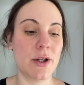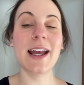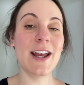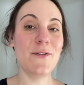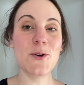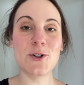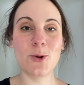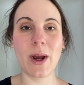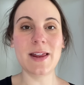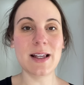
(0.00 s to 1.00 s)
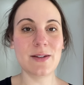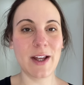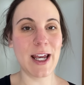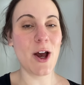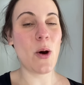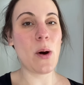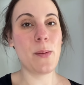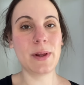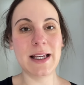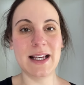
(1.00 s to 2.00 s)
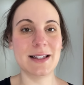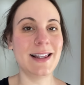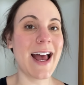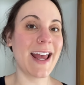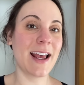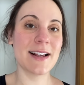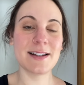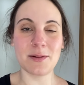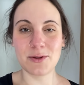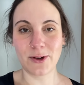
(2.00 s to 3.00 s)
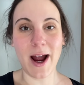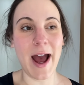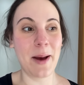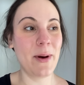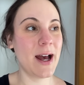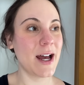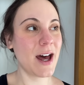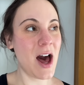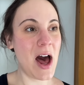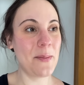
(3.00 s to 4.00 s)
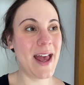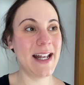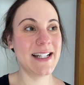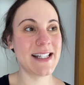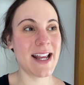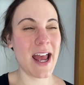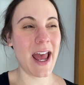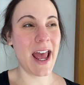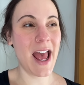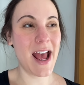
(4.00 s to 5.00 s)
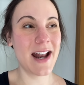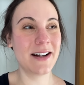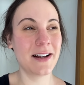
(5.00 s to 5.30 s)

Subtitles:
If you enjoyed this video, please like, subscribe, comment, and